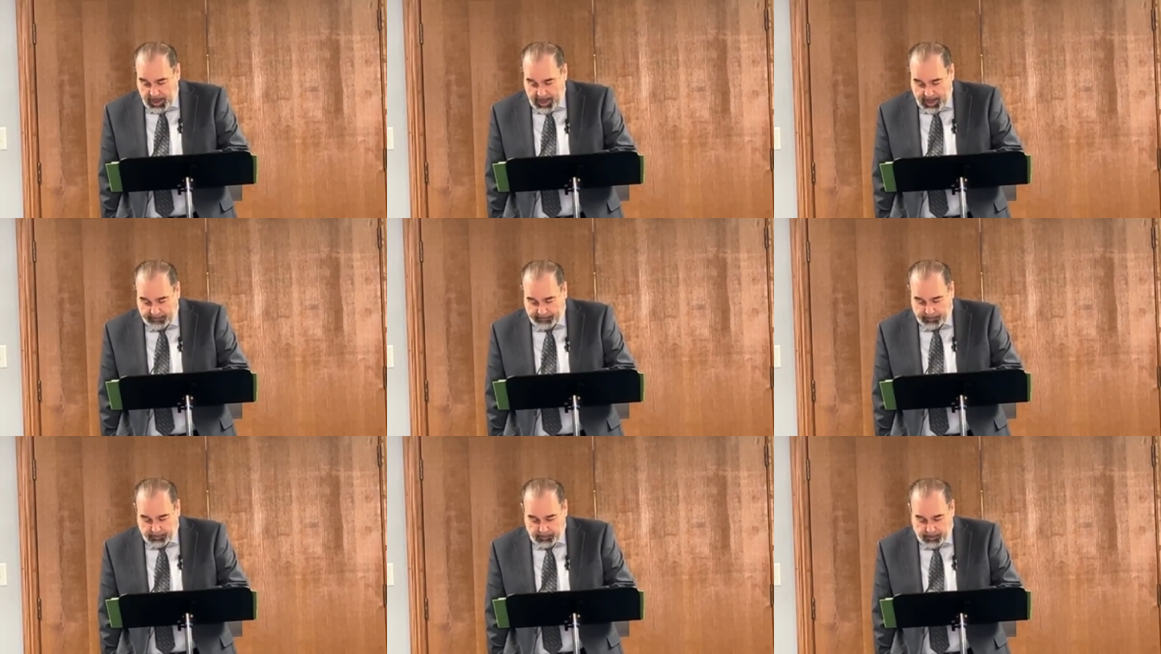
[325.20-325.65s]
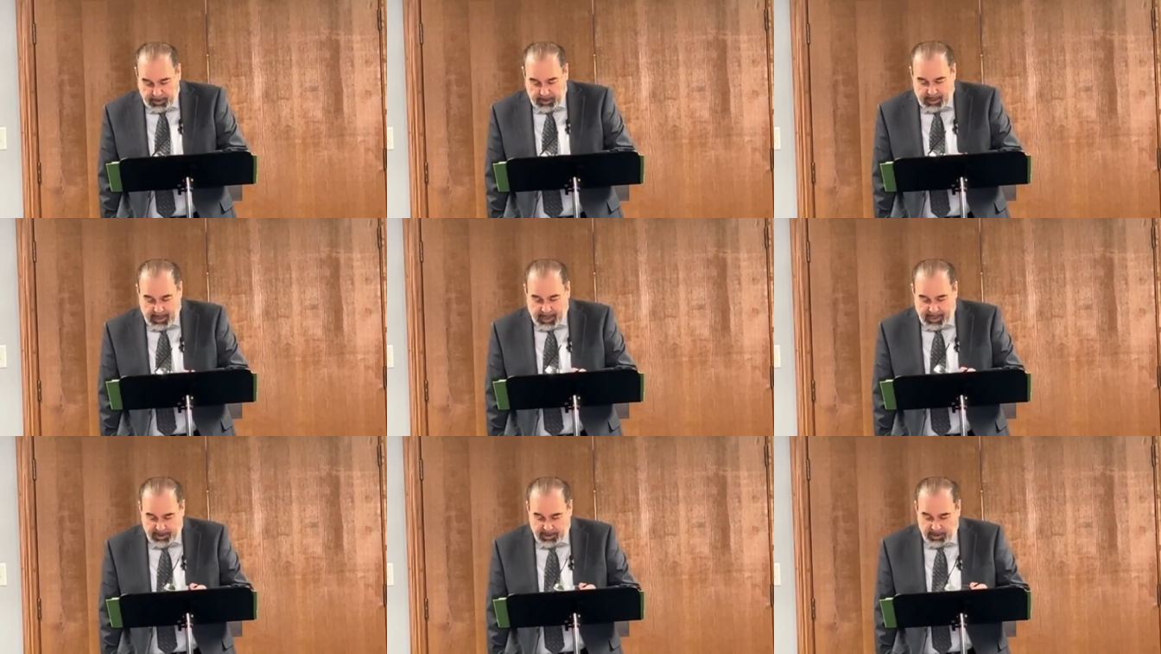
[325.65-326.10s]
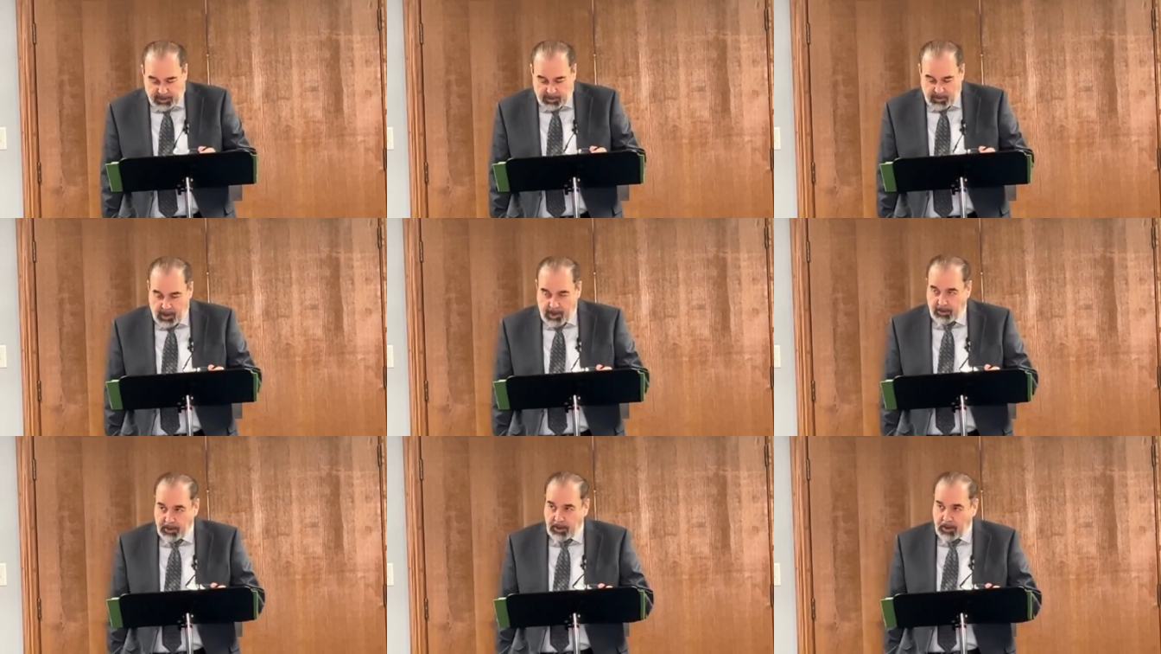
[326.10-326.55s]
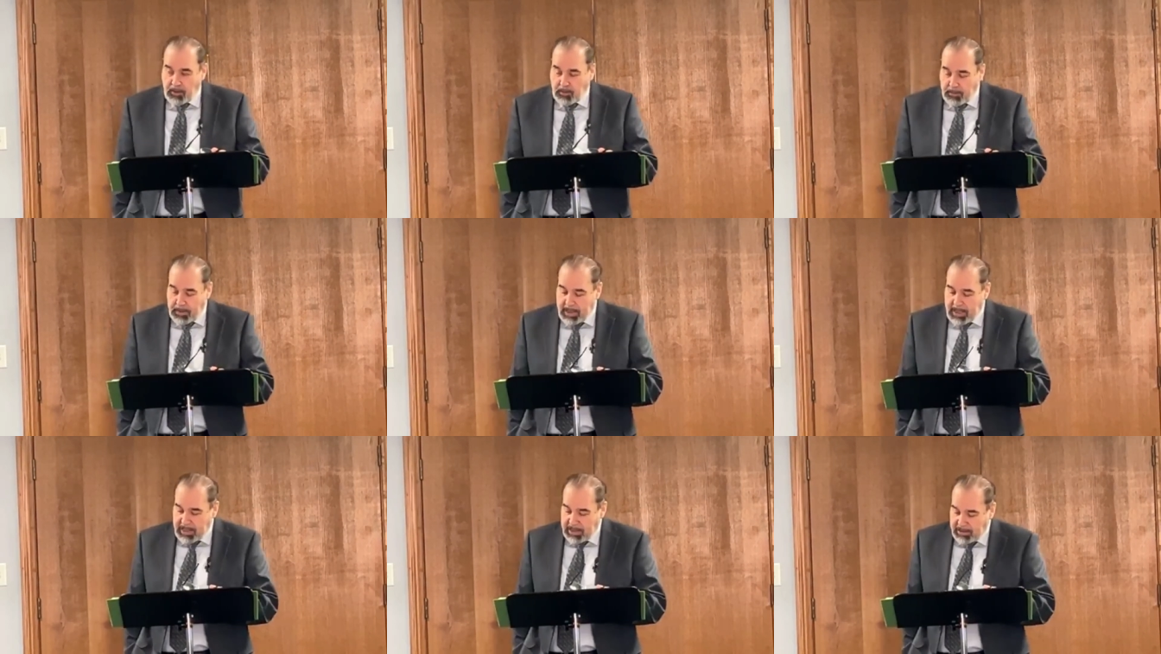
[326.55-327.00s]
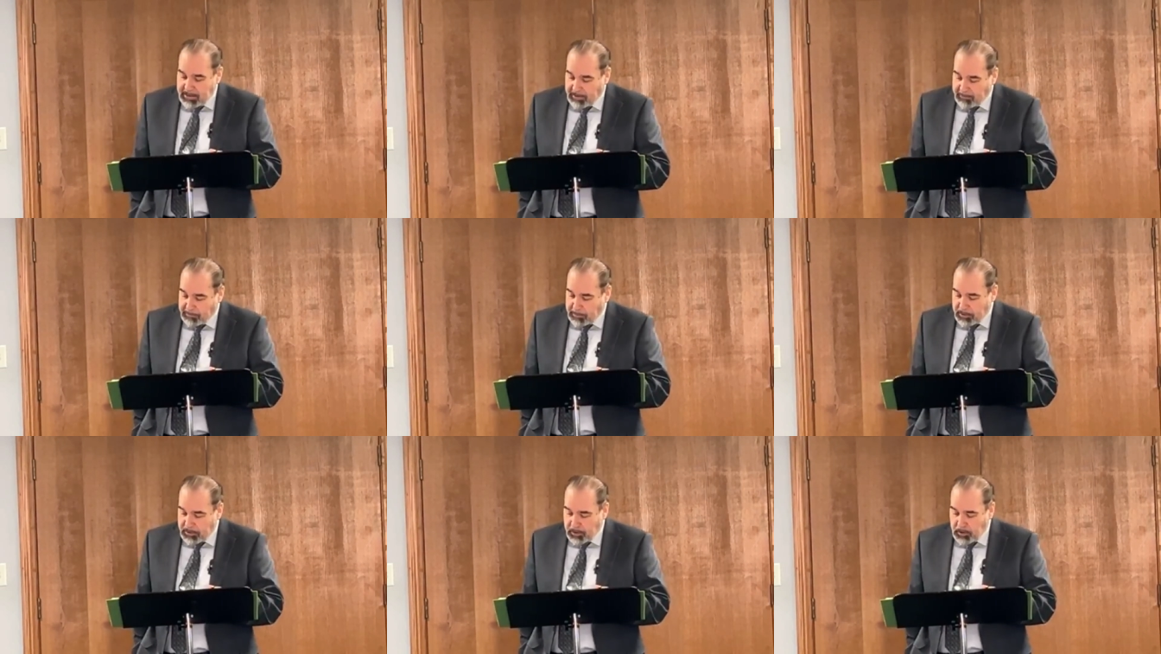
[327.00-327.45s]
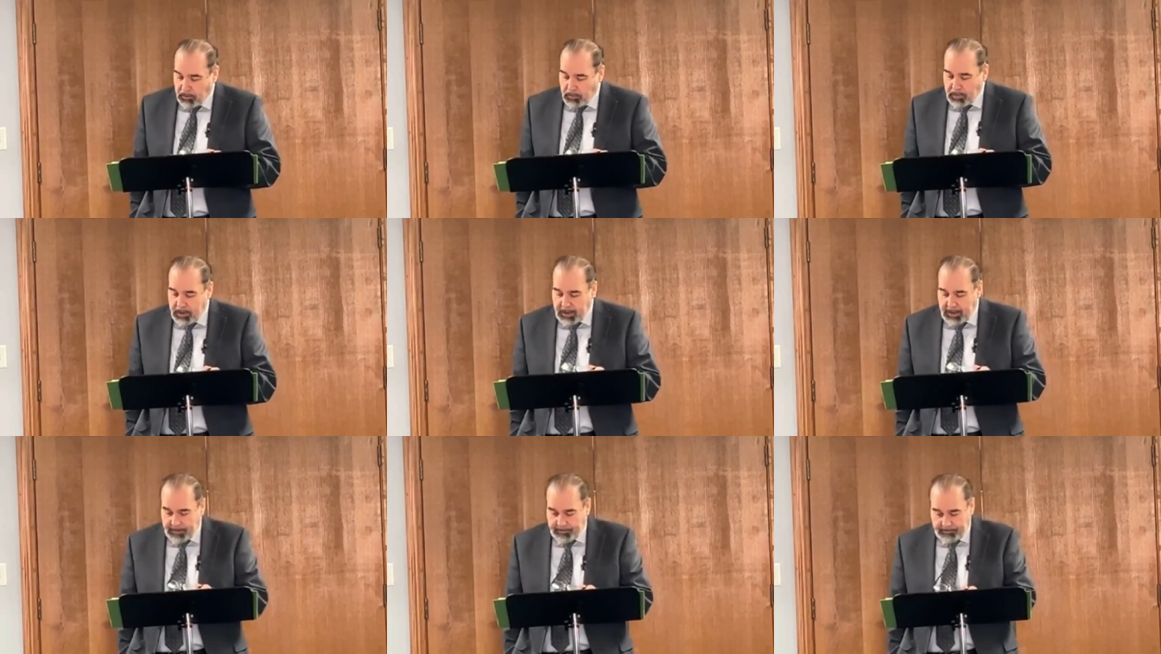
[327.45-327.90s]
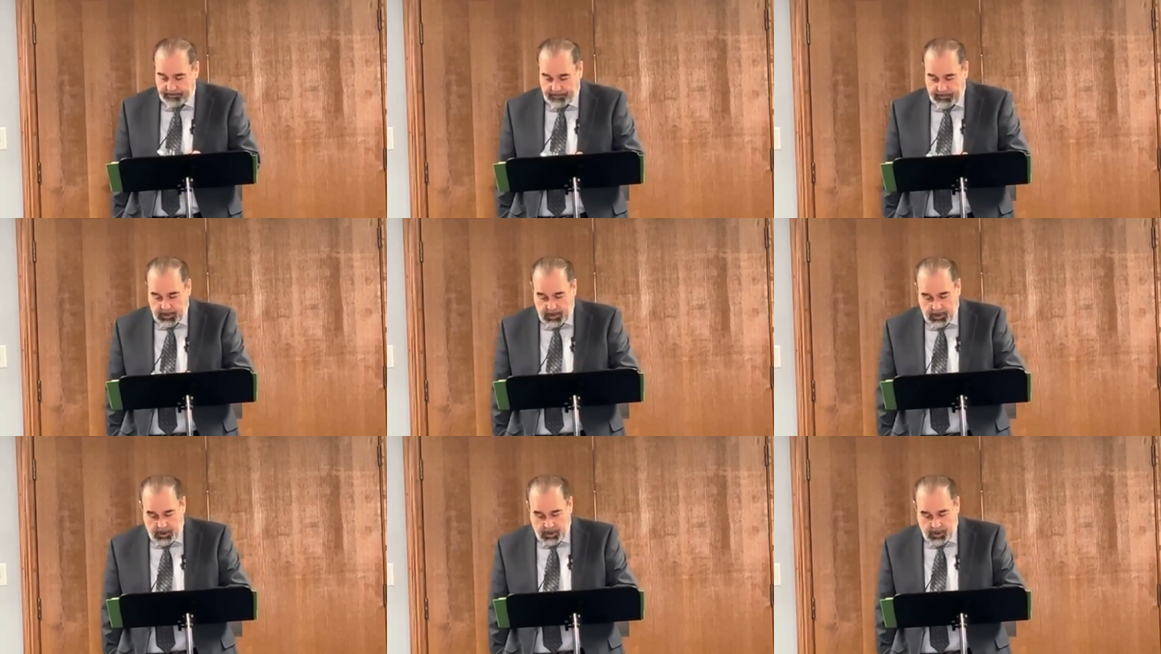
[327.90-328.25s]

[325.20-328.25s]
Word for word: but you have to realize that there are degrees of maturity.